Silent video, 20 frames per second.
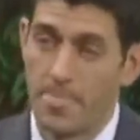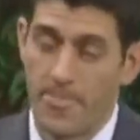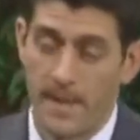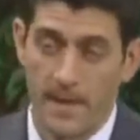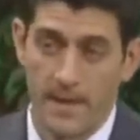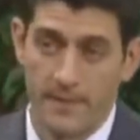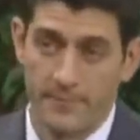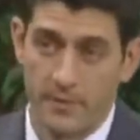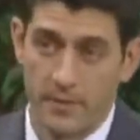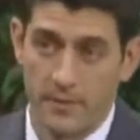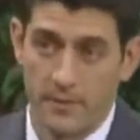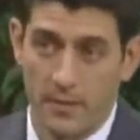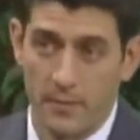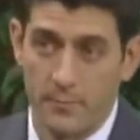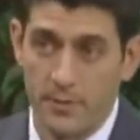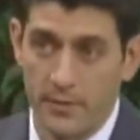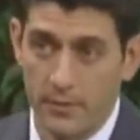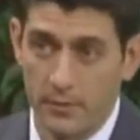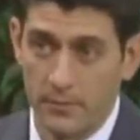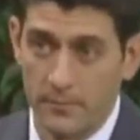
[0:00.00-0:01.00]
have a
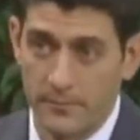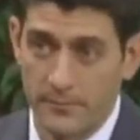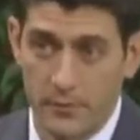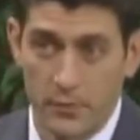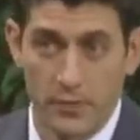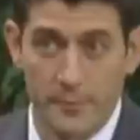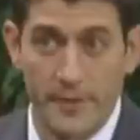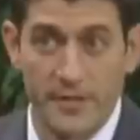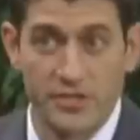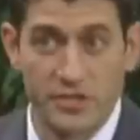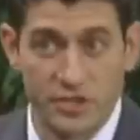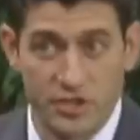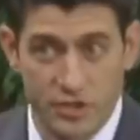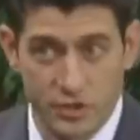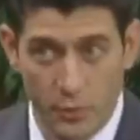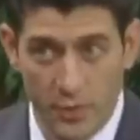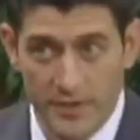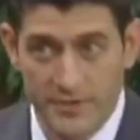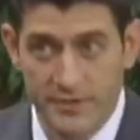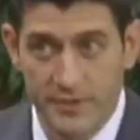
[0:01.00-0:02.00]
bill called the Patient's
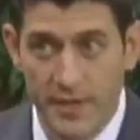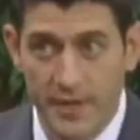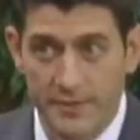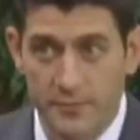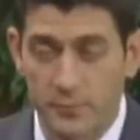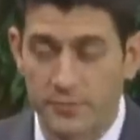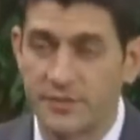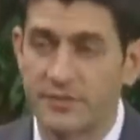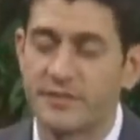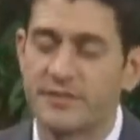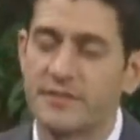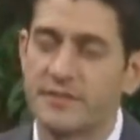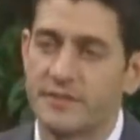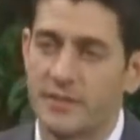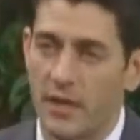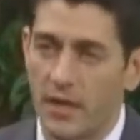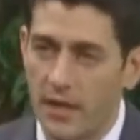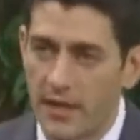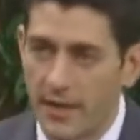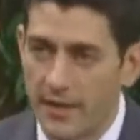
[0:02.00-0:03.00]
Choice Act, which is
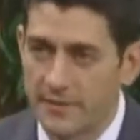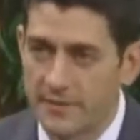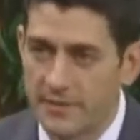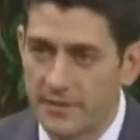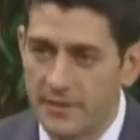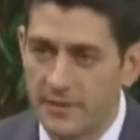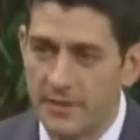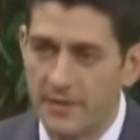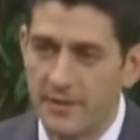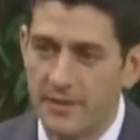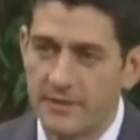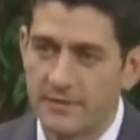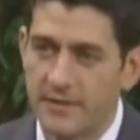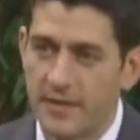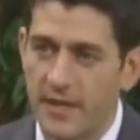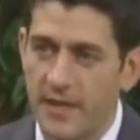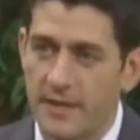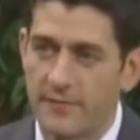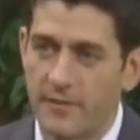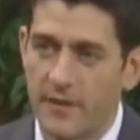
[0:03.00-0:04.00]
designed to
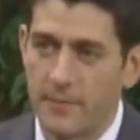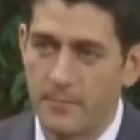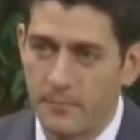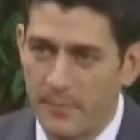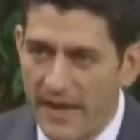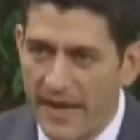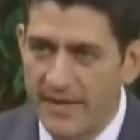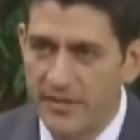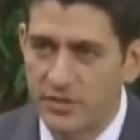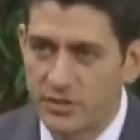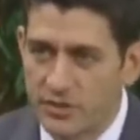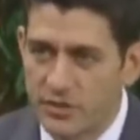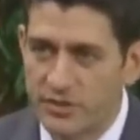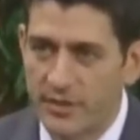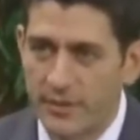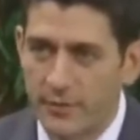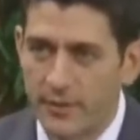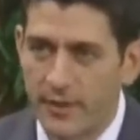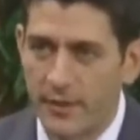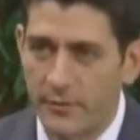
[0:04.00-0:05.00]
have a
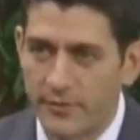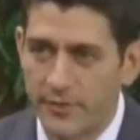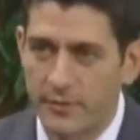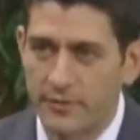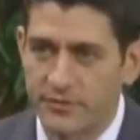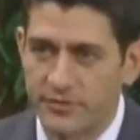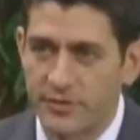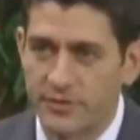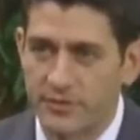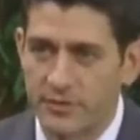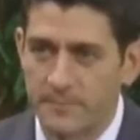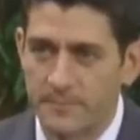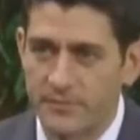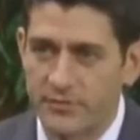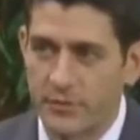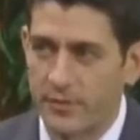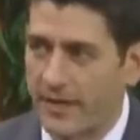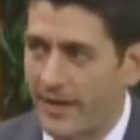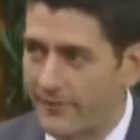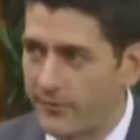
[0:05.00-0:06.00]
patient-centered health care system
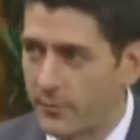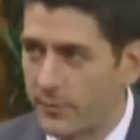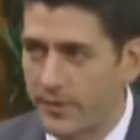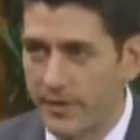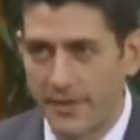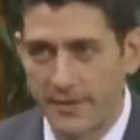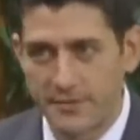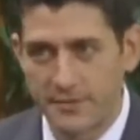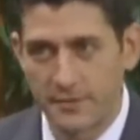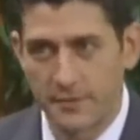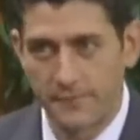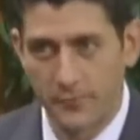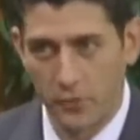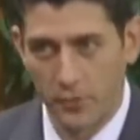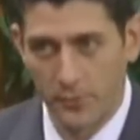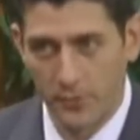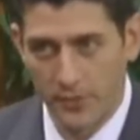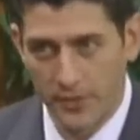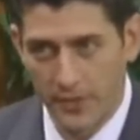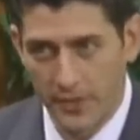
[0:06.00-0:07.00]
so that everybody gets
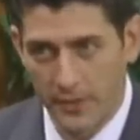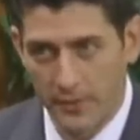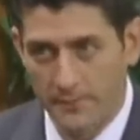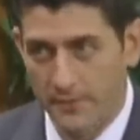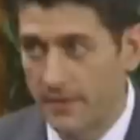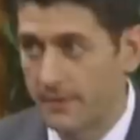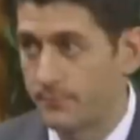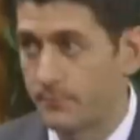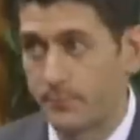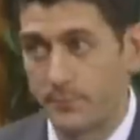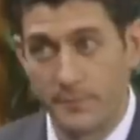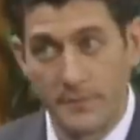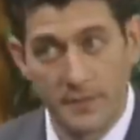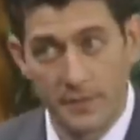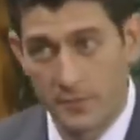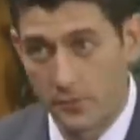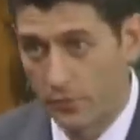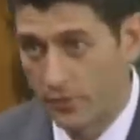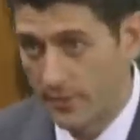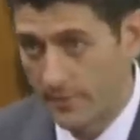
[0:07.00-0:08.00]
affordable care,
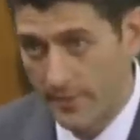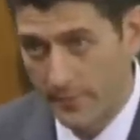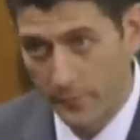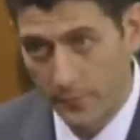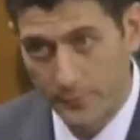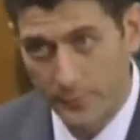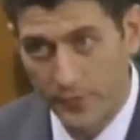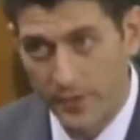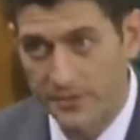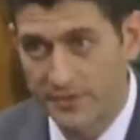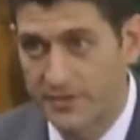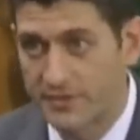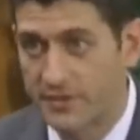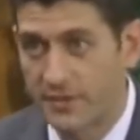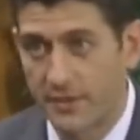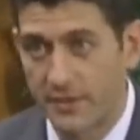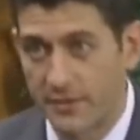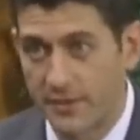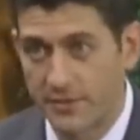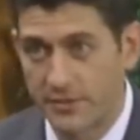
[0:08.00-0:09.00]
including people with
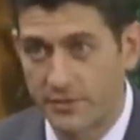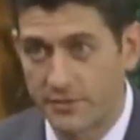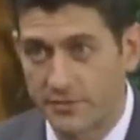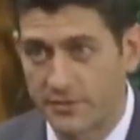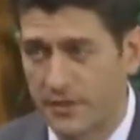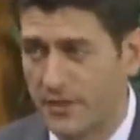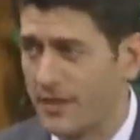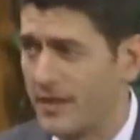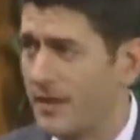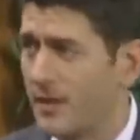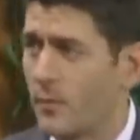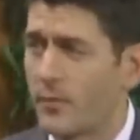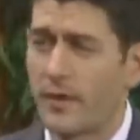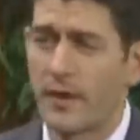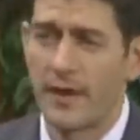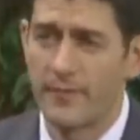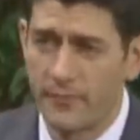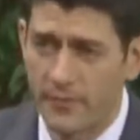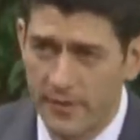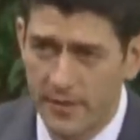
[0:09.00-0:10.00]
pre-existing conditions,
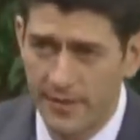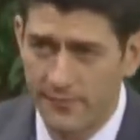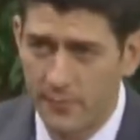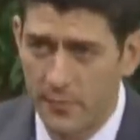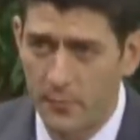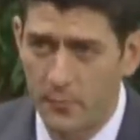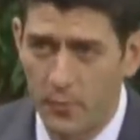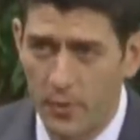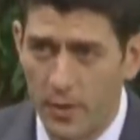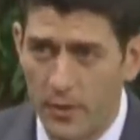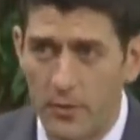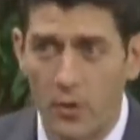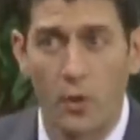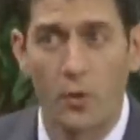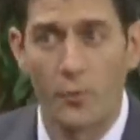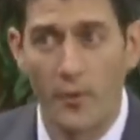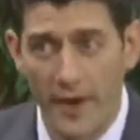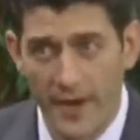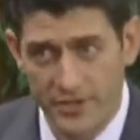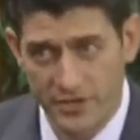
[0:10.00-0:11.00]
without having the government run
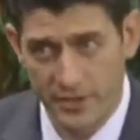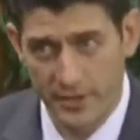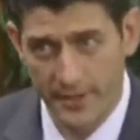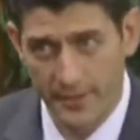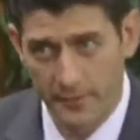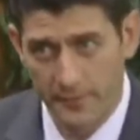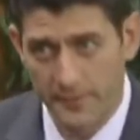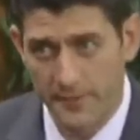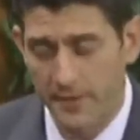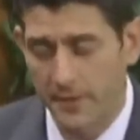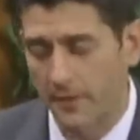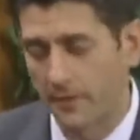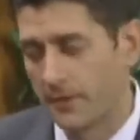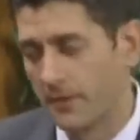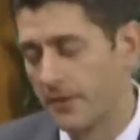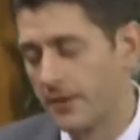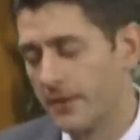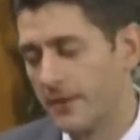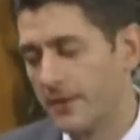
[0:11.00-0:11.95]
or ration health care.